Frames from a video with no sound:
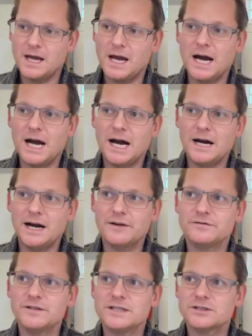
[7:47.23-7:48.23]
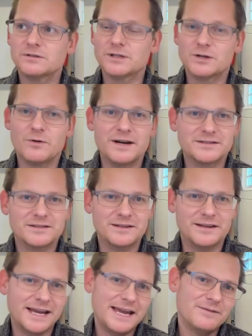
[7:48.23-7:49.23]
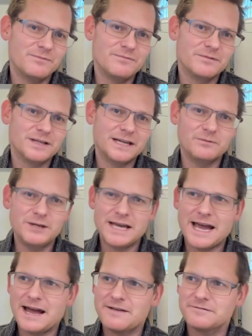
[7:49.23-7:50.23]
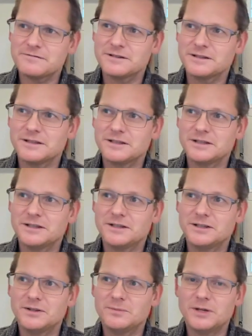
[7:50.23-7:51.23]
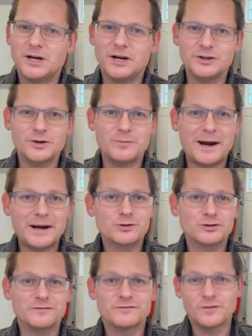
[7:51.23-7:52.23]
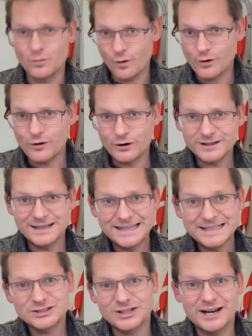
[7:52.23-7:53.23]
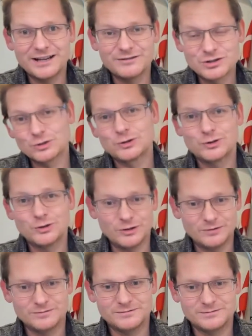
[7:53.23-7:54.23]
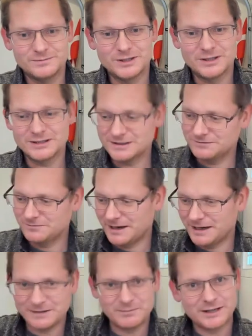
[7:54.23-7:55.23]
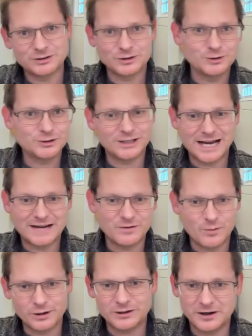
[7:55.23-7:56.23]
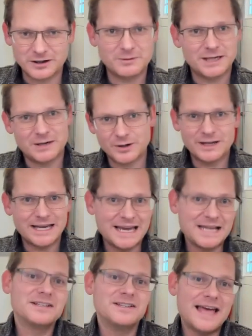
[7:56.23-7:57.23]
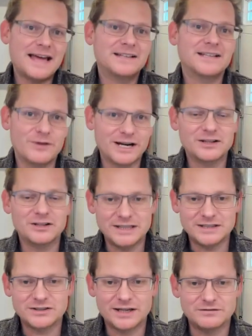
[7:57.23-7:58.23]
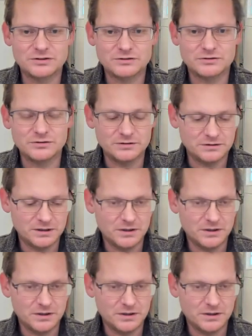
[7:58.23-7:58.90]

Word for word: uh, a feature request is like, hey, can we have uh, you know Microsoft Word inside Visual Studio? because if my in my solution I have a Word document, I want to edit that directly inside Visual Studio.